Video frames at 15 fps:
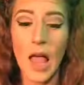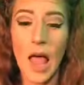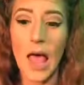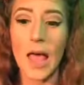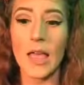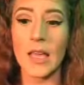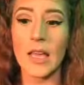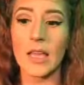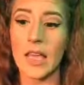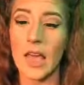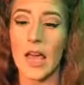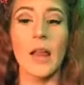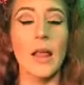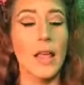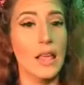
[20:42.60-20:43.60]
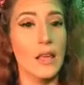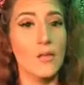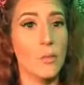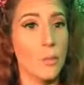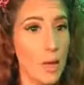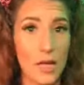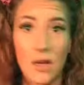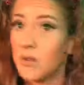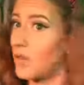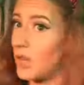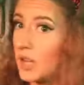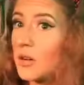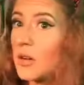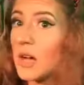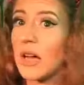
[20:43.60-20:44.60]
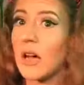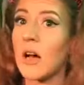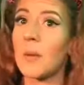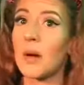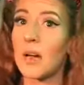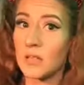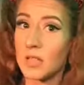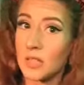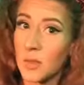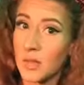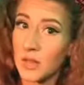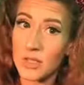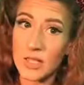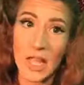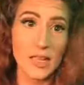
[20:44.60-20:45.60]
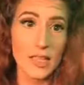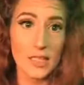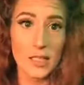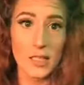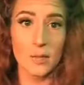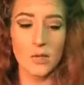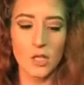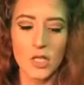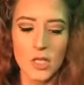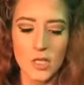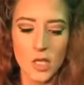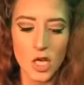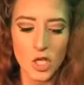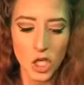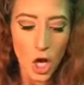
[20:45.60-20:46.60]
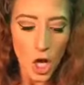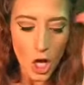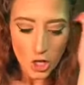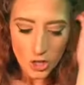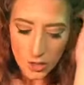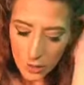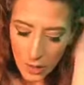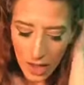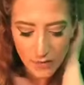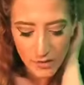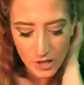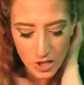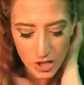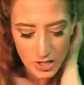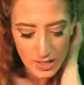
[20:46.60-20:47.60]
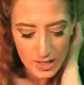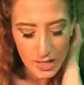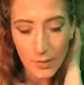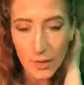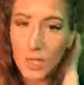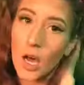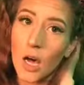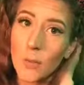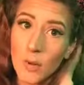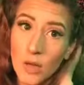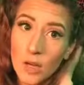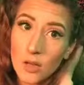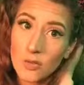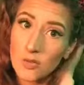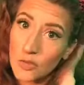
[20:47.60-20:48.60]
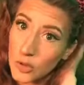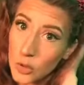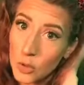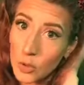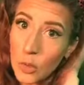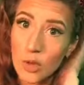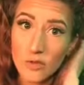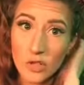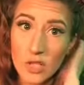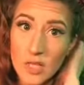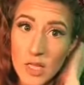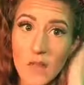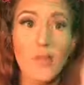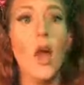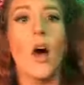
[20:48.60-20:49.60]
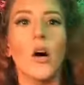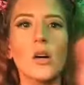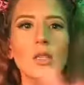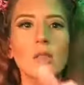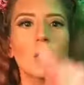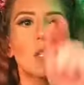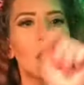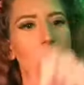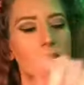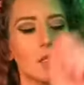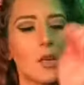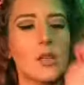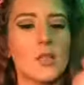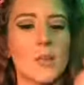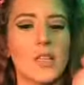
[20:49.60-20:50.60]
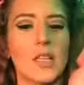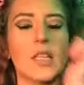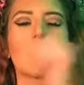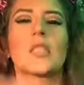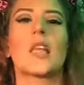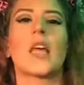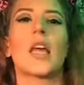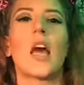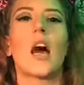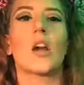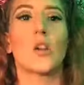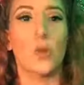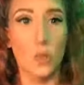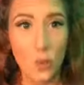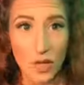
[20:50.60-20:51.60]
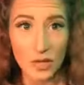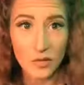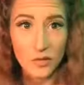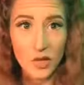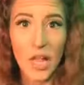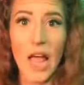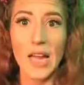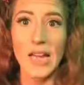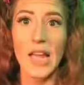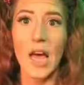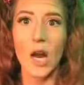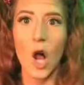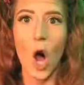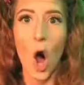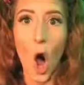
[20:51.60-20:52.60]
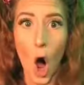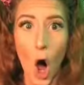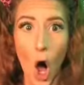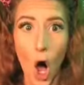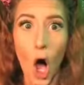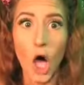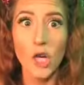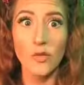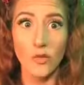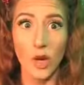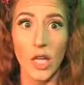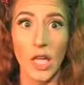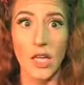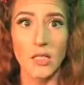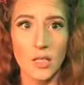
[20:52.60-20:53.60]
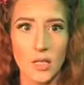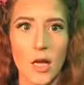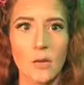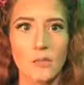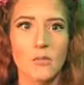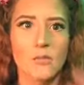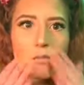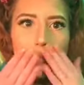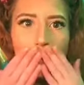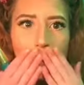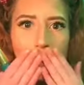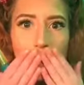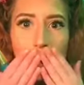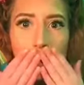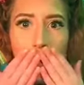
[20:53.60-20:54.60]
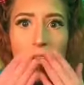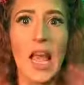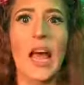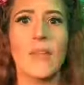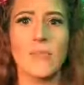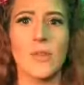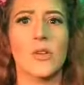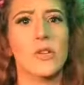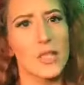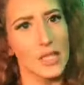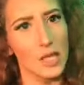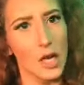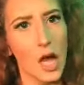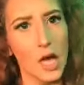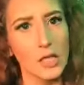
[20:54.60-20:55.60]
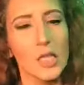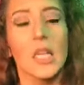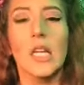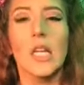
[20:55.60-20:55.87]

I can't even make a video about it because I did some research, so I was just naming up a few of the stuff. Also NYX Cosmetics, they are cruelty free and they are all fucking some. Sorry, I'm cursing a lot.